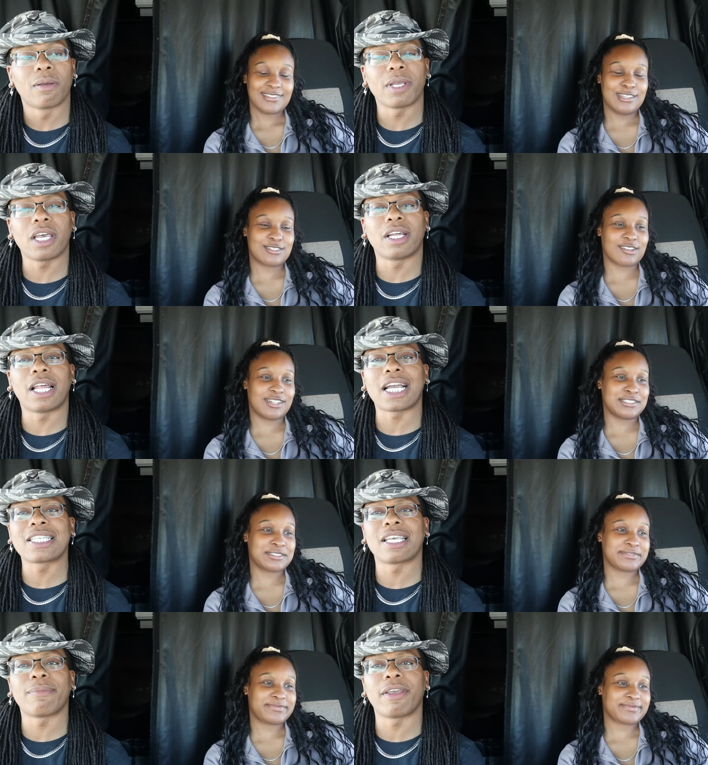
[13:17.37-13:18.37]
Speaker 1: Yeah, like
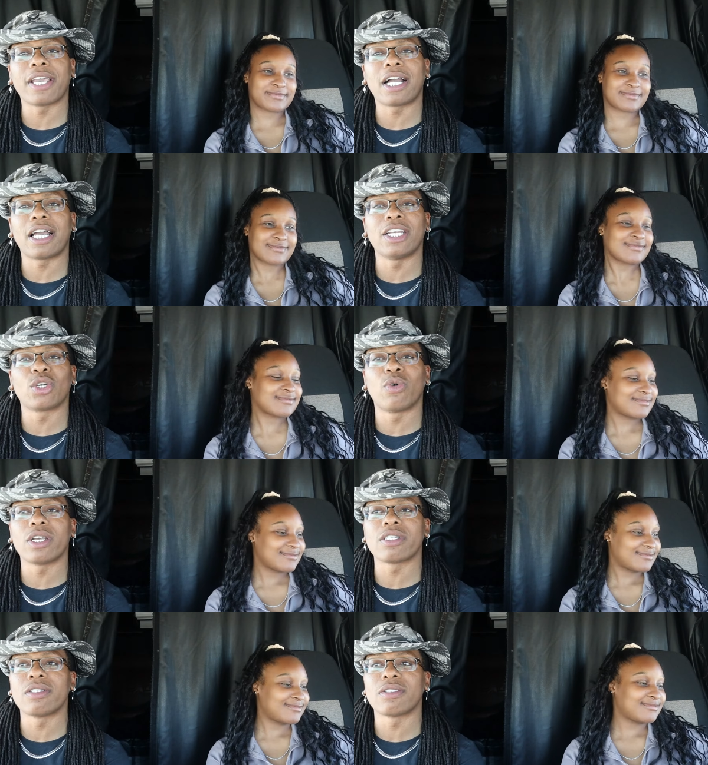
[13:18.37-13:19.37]
I said, man, y'all got any
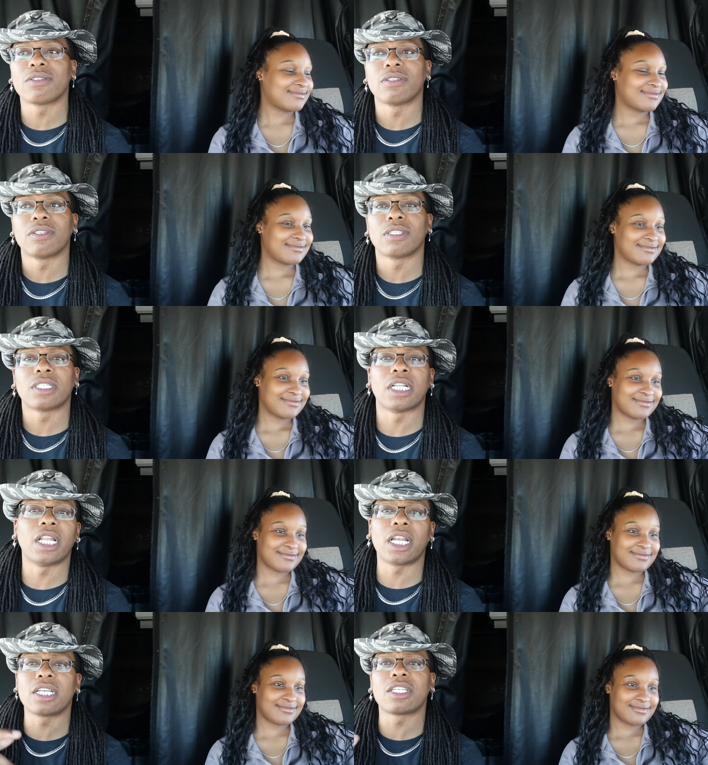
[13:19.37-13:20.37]
questions?
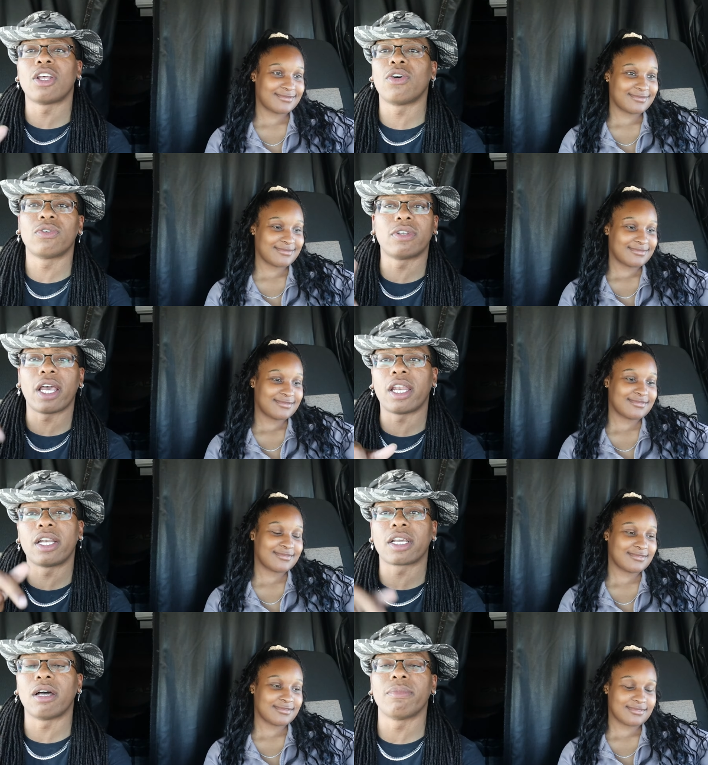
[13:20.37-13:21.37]
Let us know down
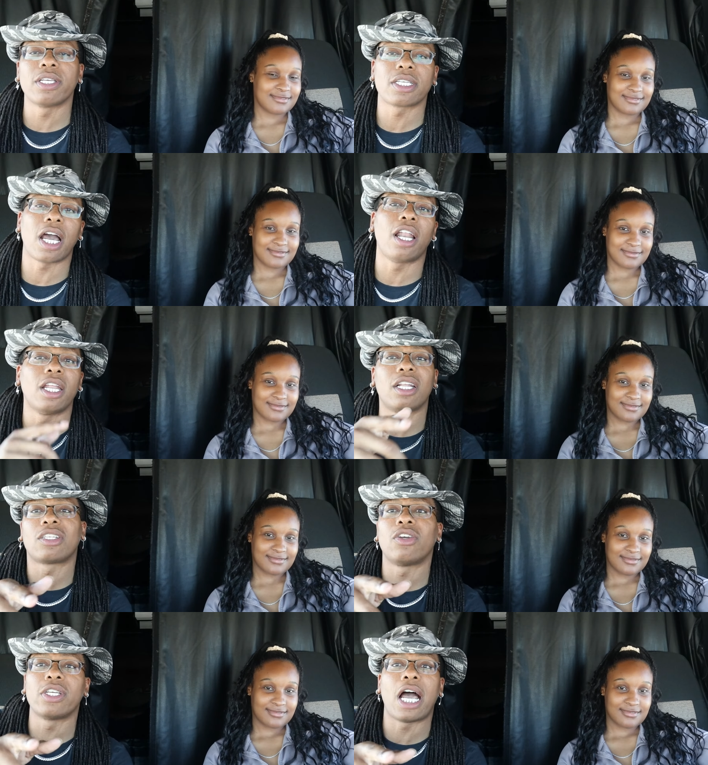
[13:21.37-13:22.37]
in the comments. Y'all let
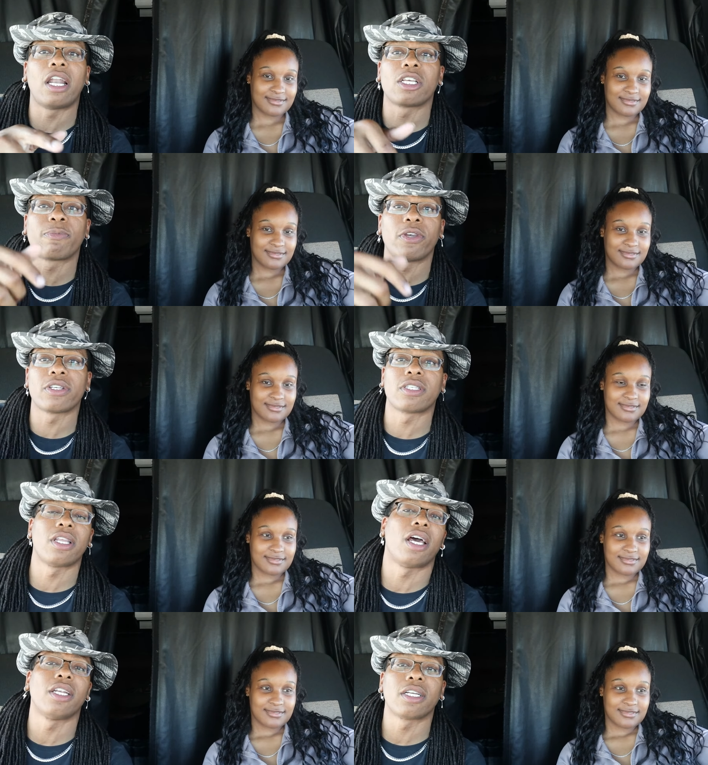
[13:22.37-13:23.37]
us know y'all experiences
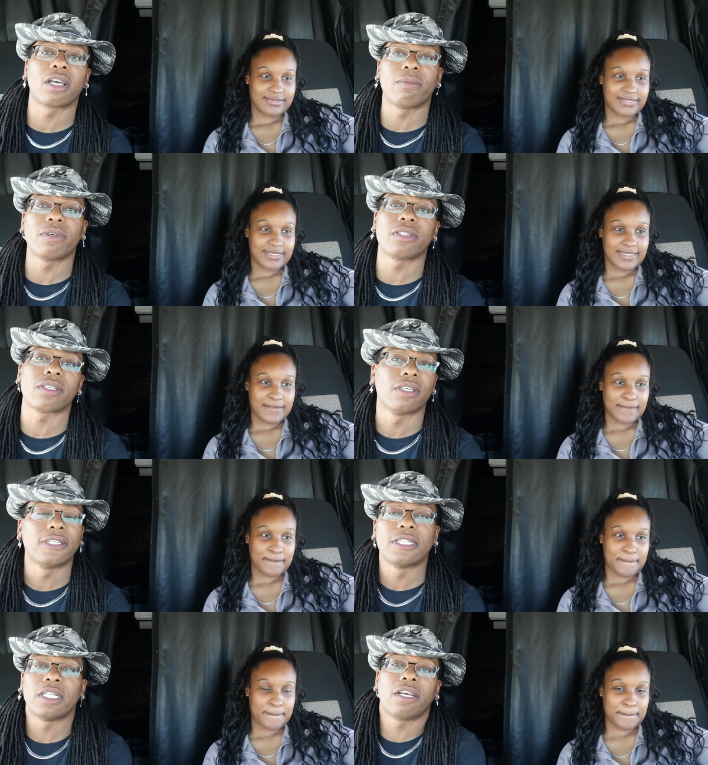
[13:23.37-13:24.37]
down in the comments
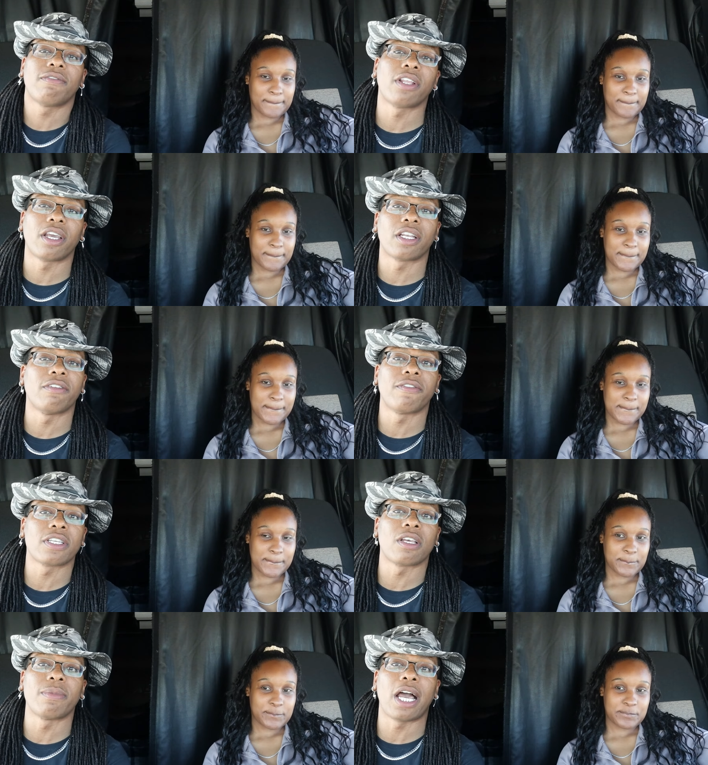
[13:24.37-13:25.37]
and everything. And if
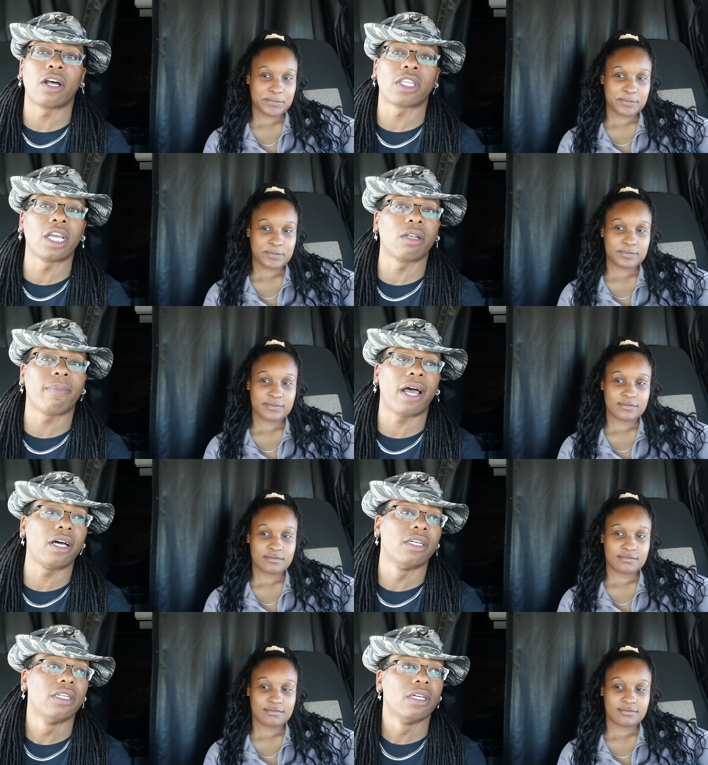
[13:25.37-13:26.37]
it's something y'all thinking
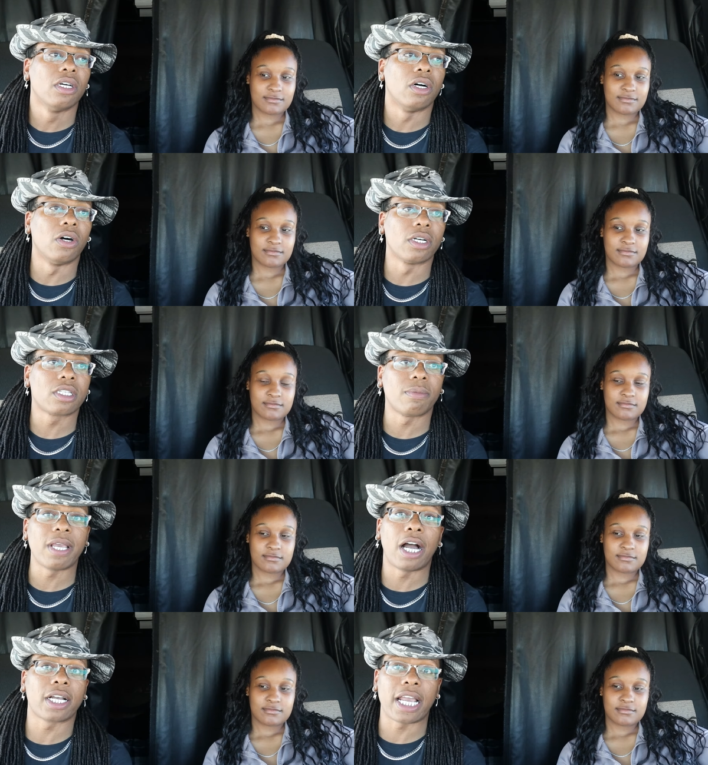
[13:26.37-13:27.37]
about or
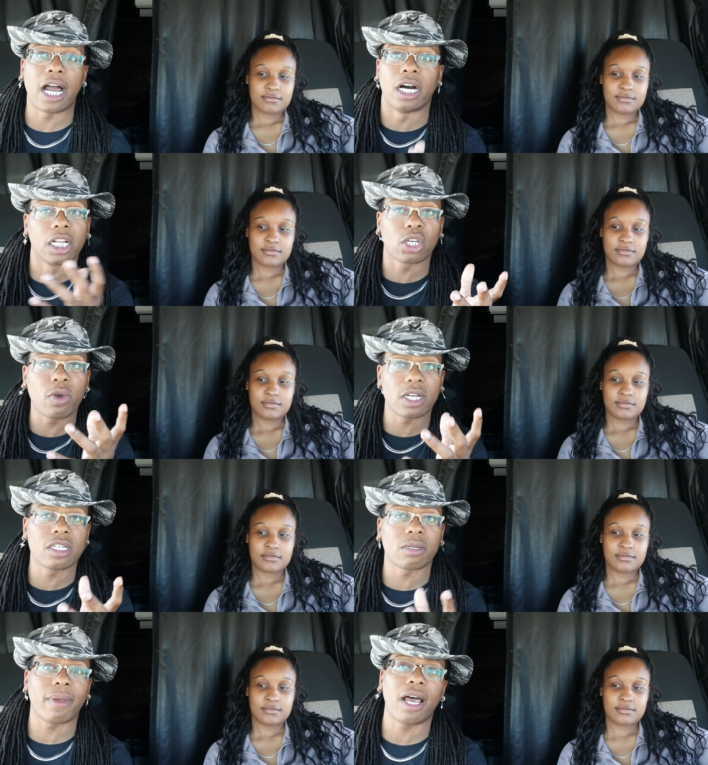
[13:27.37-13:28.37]
some y'all got other
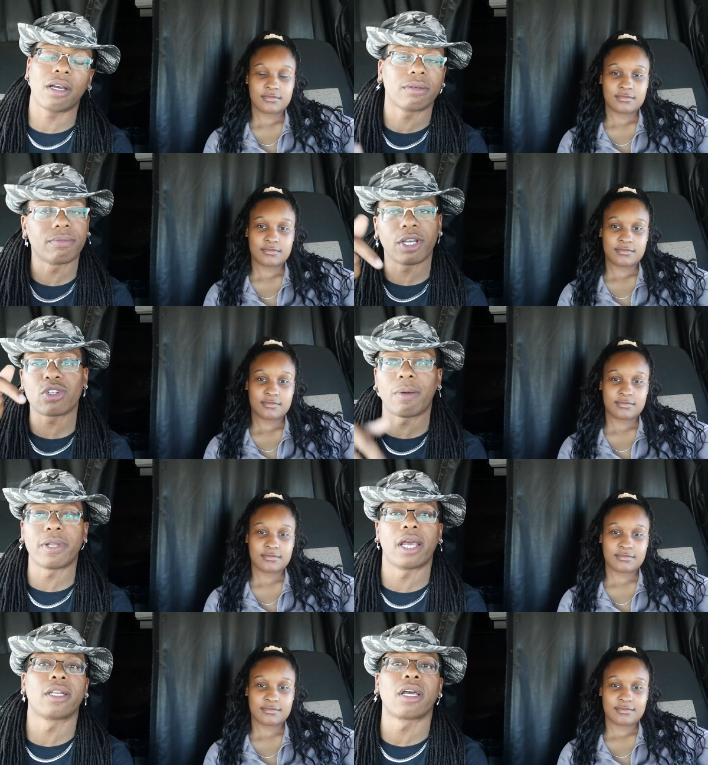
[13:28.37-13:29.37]
questions about, man, drop
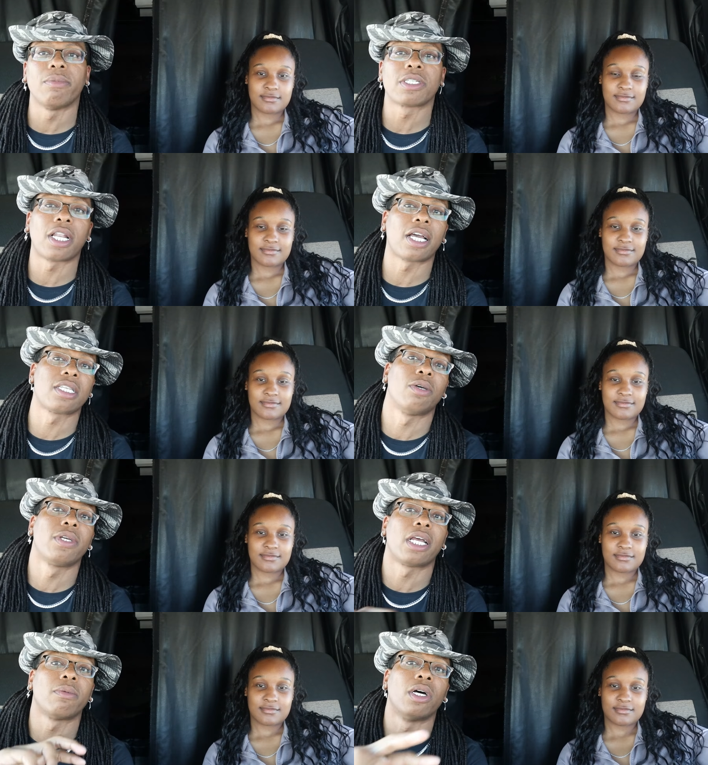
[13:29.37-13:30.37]
them down in the comments. Cause like I said,
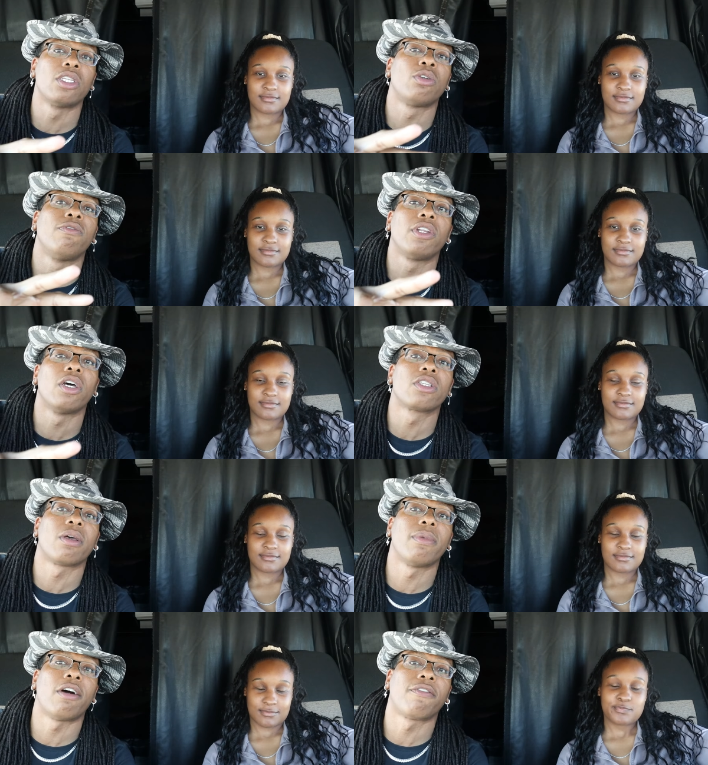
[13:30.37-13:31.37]
we got them other two videos
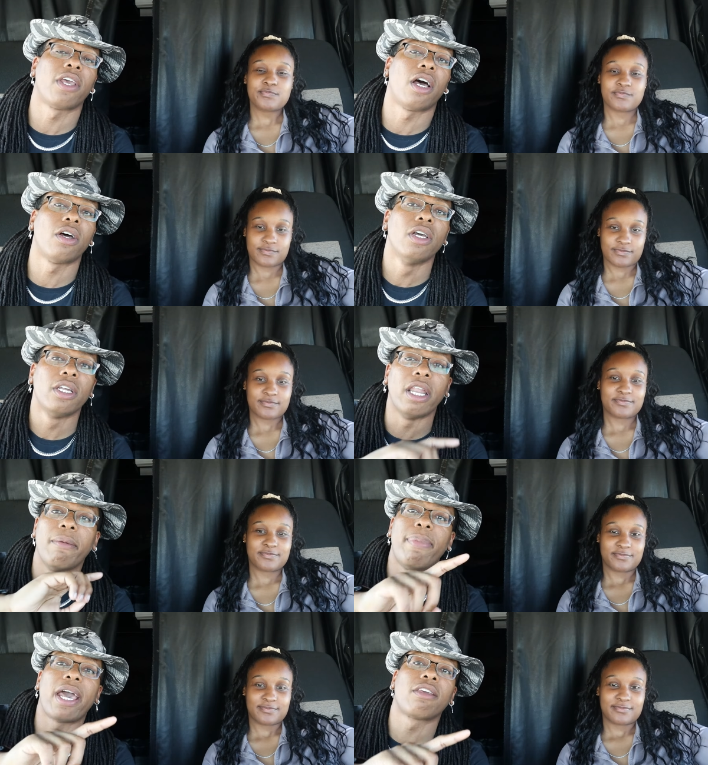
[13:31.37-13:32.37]
coming out for y'all.
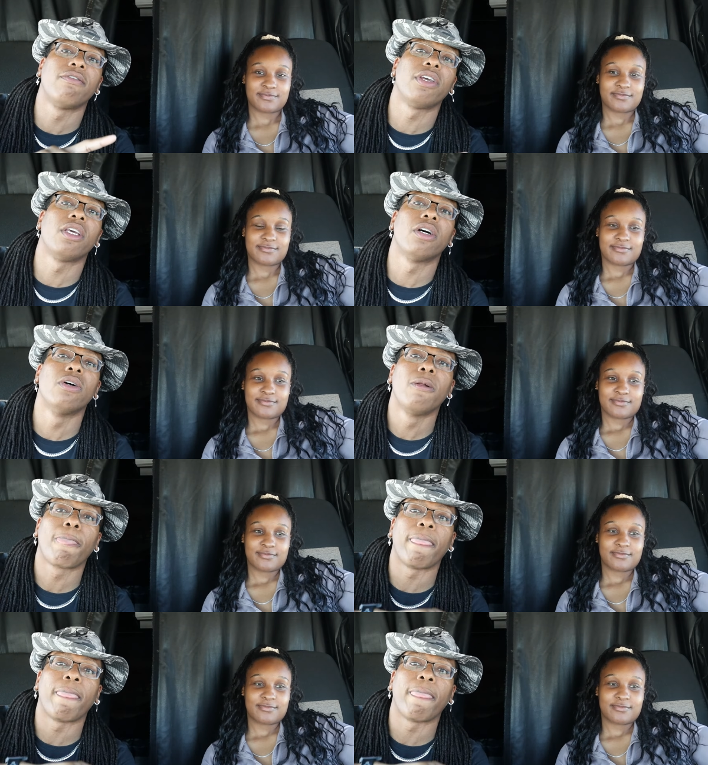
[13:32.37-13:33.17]
That backing video